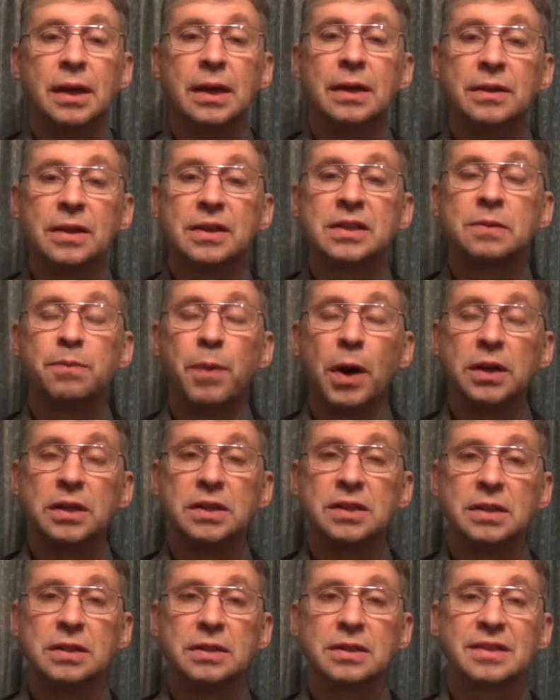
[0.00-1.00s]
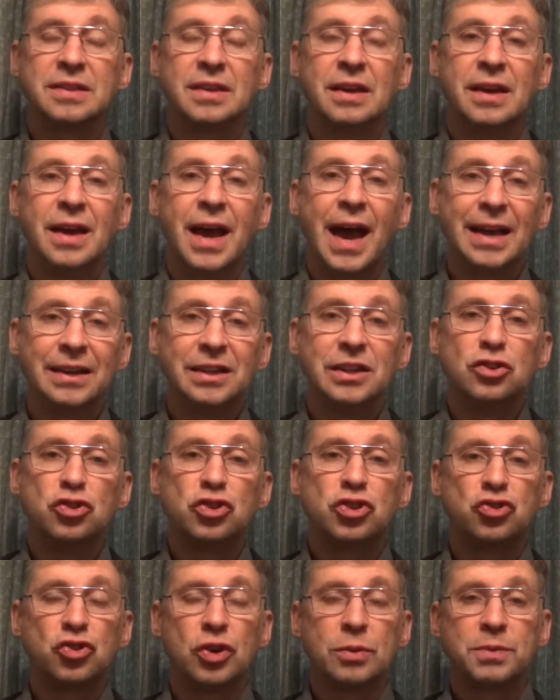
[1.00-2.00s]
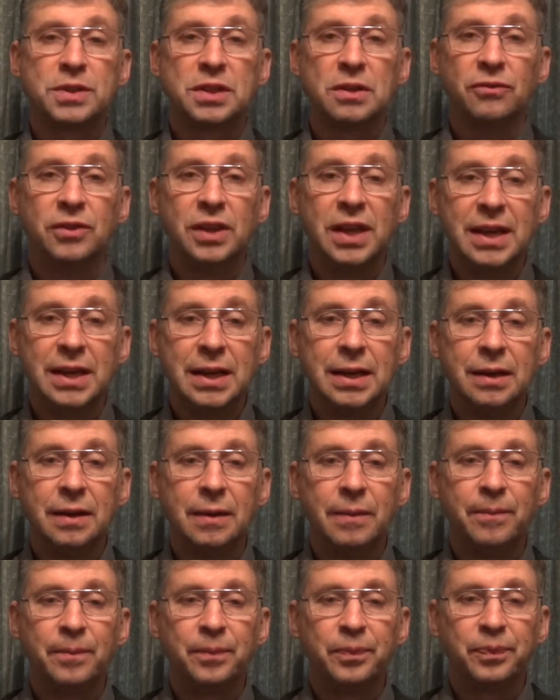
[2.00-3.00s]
in the spices and in strips of linen.